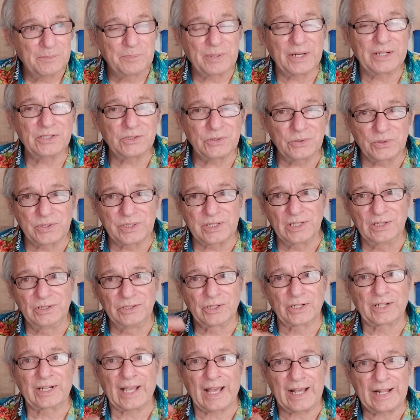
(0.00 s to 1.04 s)
but you can
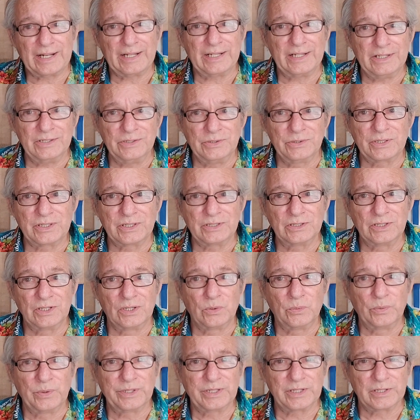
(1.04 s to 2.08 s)
look at it and you can know
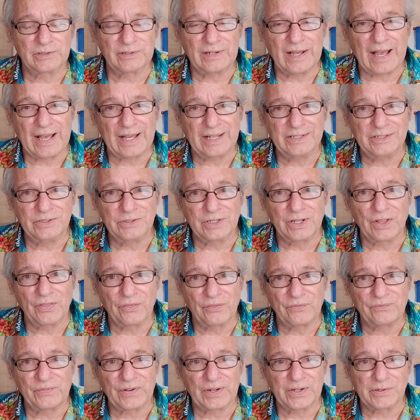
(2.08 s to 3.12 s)
where you're at and you can
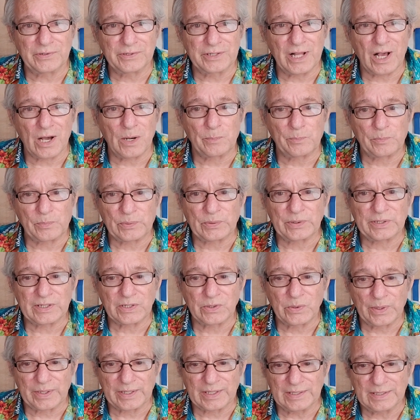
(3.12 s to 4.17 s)
figure it out pretty
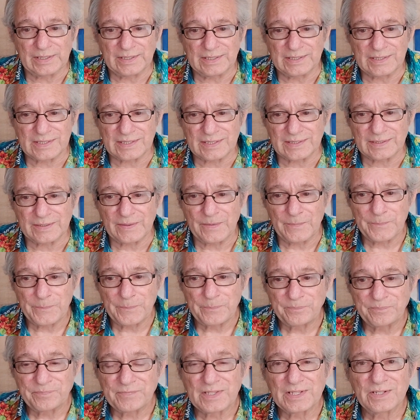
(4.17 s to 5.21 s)
quick and easy.
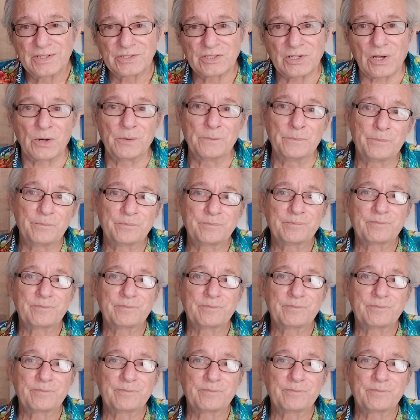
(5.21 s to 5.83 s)
So